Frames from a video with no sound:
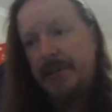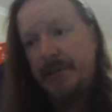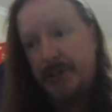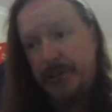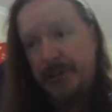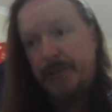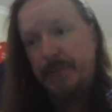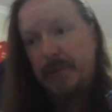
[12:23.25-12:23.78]
You
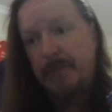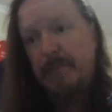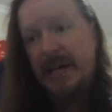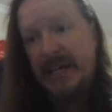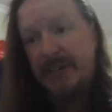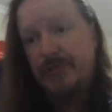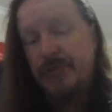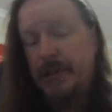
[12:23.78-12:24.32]
know, with
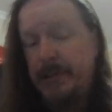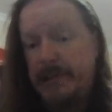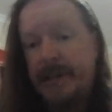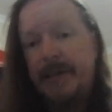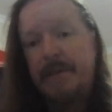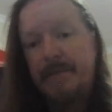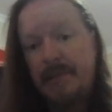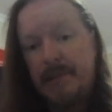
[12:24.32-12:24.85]
Megatron, like,
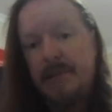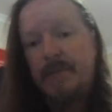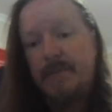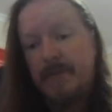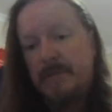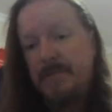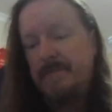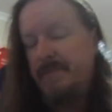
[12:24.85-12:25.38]

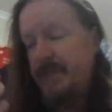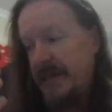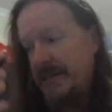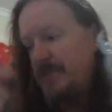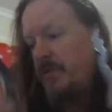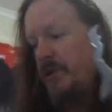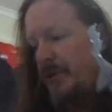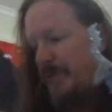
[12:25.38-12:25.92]

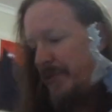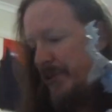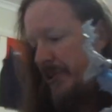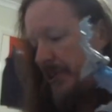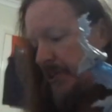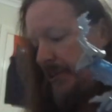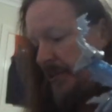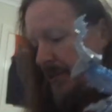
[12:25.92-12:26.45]
that's what you
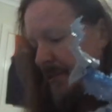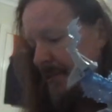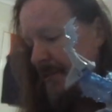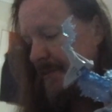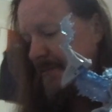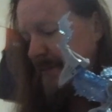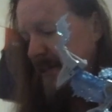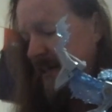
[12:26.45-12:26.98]
wanted,
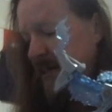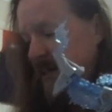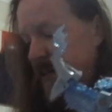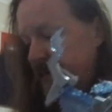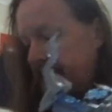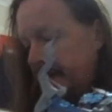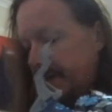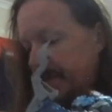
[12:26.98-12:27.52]

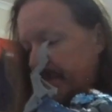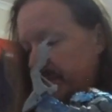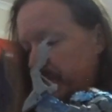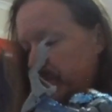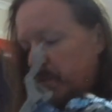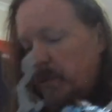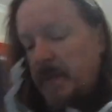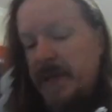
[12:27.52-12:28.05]
and this
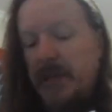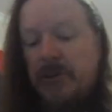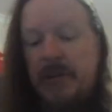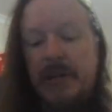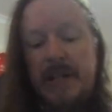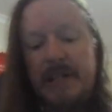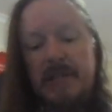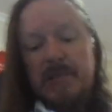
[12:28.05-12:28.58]
is what we
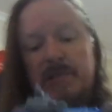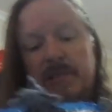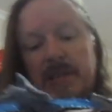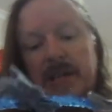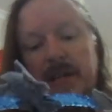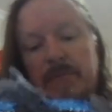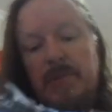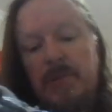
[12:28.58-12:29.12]
got
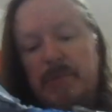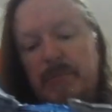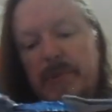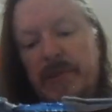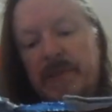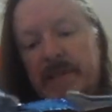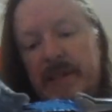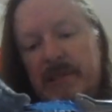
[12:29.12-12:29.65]
instead with the
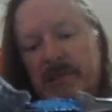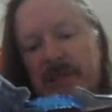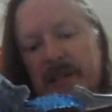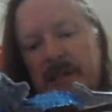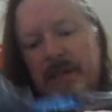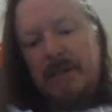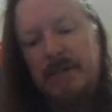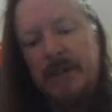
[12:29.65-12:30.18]
movies.
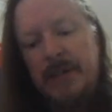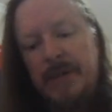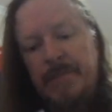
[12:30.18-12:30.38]
And